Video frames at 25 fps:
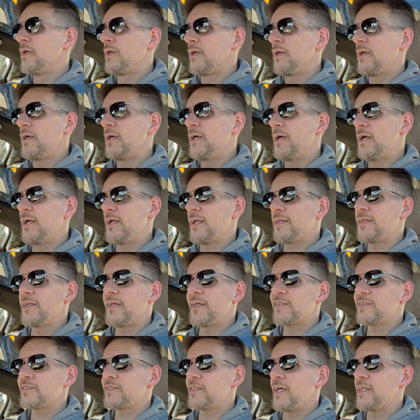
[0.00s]
And I
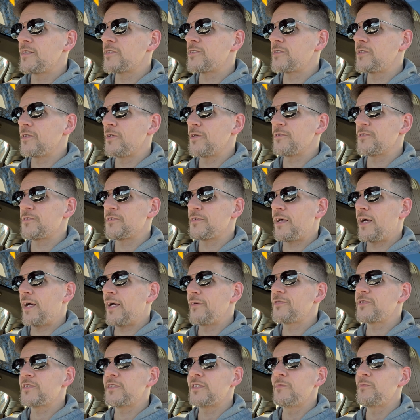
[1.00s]
think since
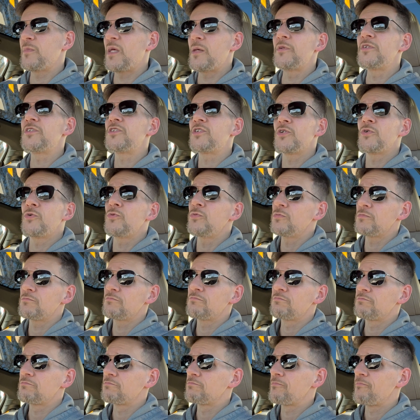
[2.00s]
I've seen maybe 2
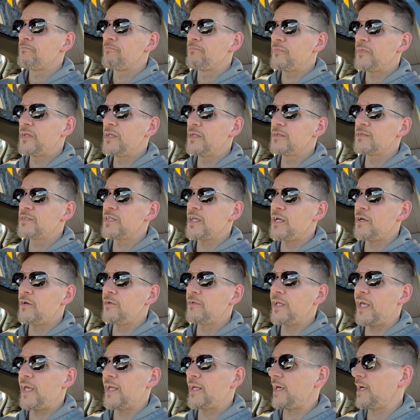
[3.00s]
in
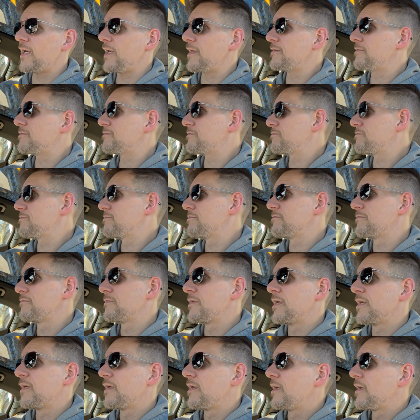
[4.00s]
town, and I
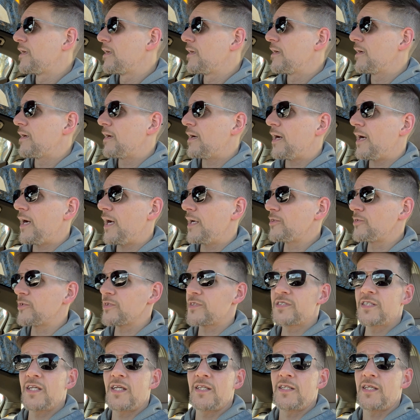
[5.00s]
don't
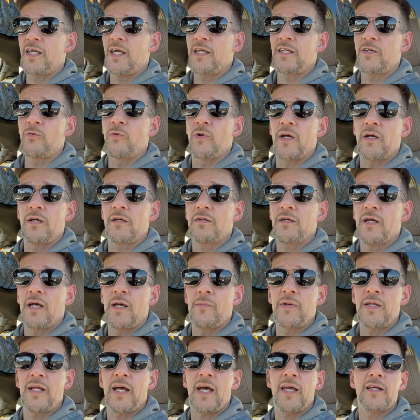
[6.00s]
see any anywhere. I
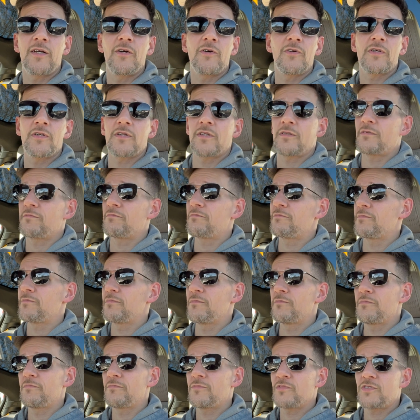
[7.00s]
mean, I go to
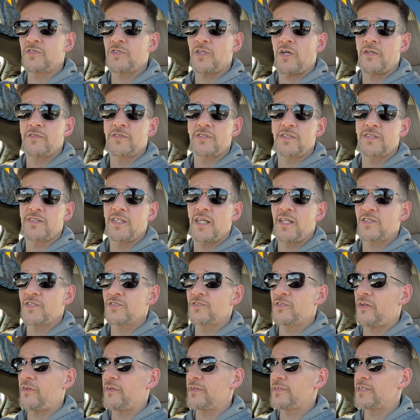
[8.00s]
charging
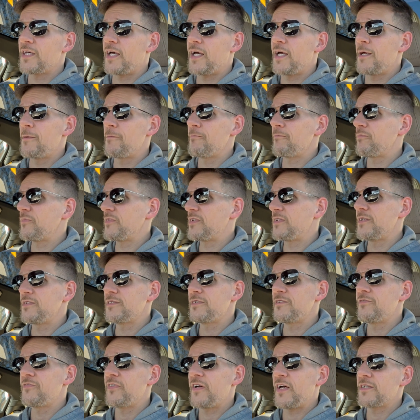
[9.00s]
stations all the time,
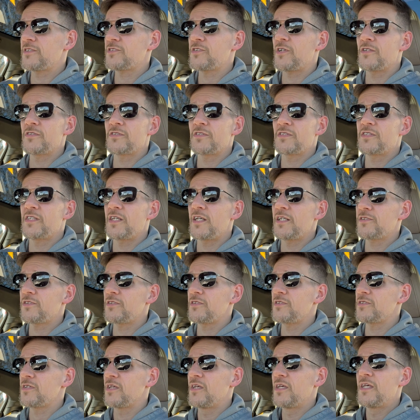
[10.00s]
DC fast charging
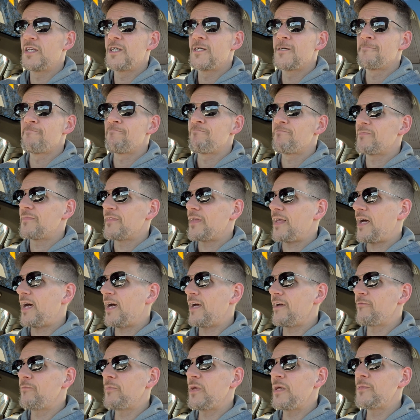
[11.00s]
stations.
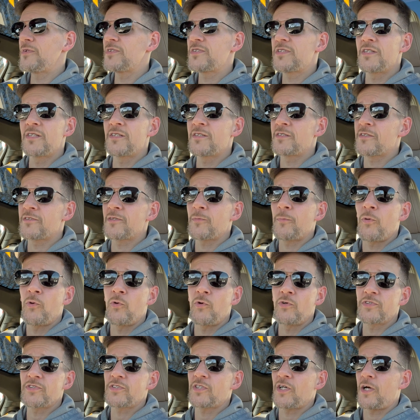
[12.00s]
I've maybe seen another
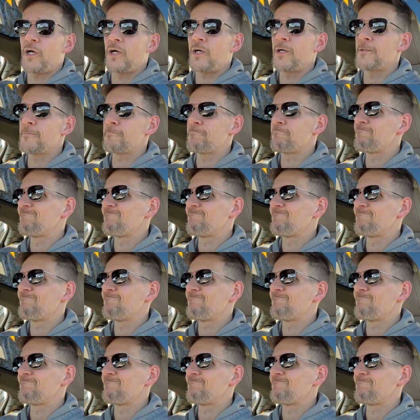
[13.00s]
Polestar